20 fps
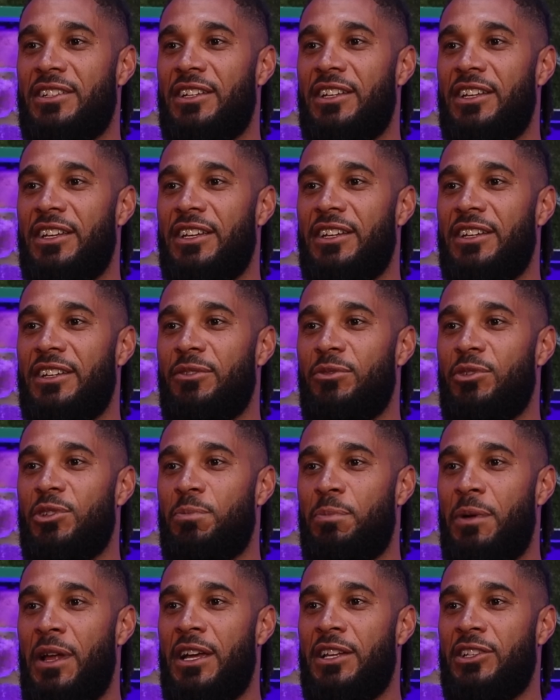Basically,
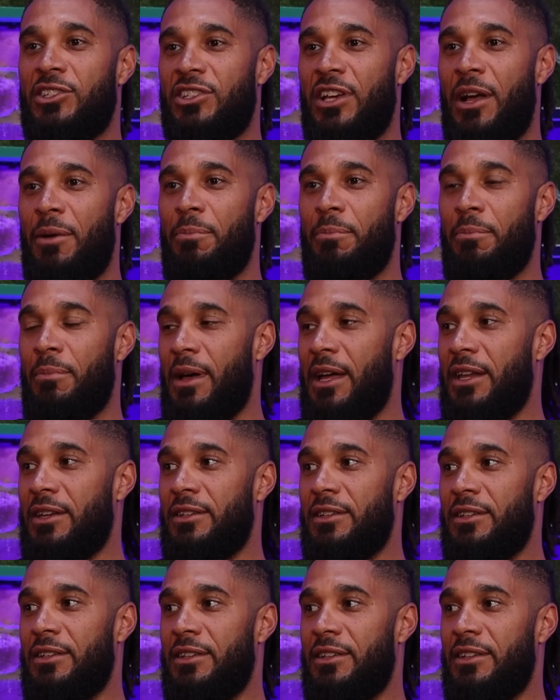was playing champ
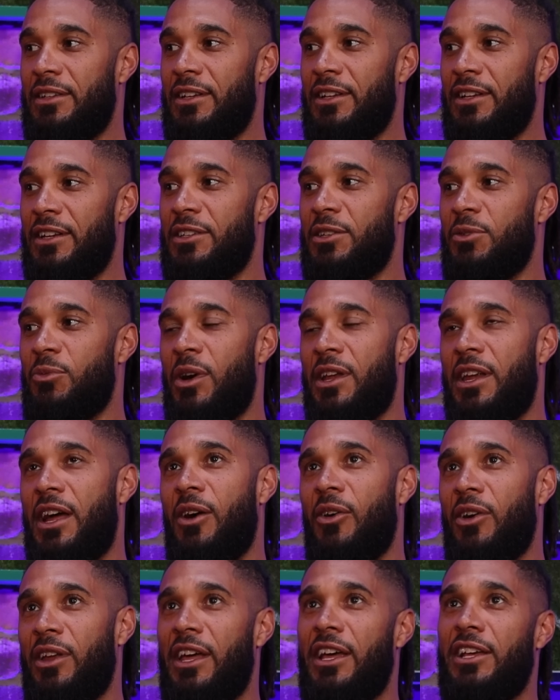man, and then you
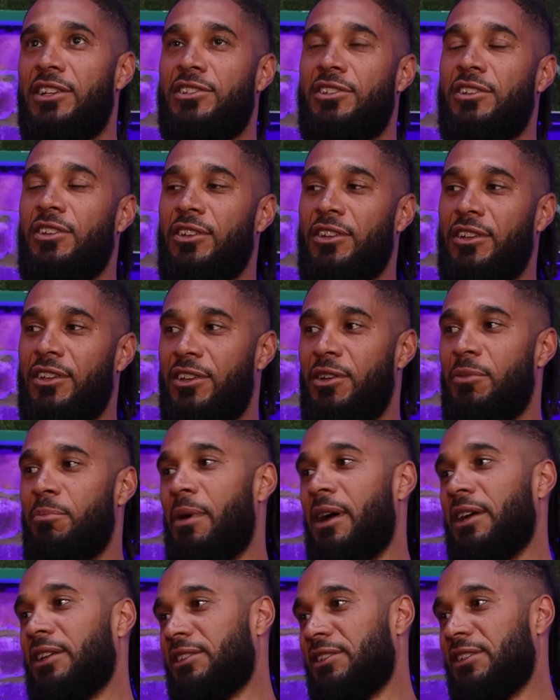went out and ate a slug.
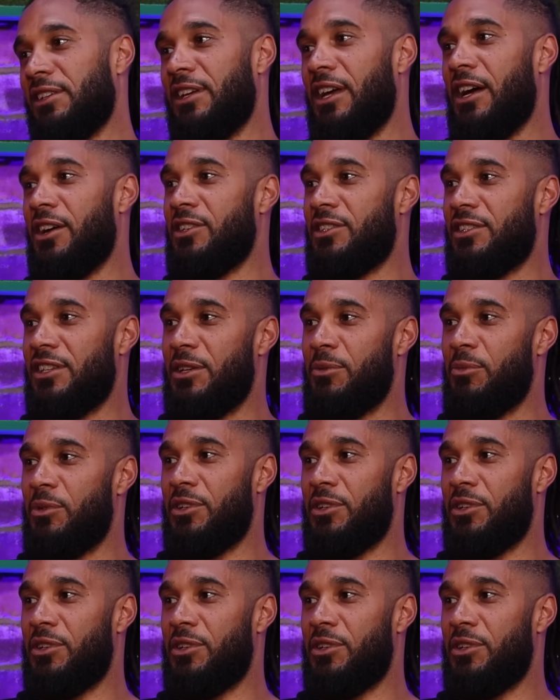Come back to see how your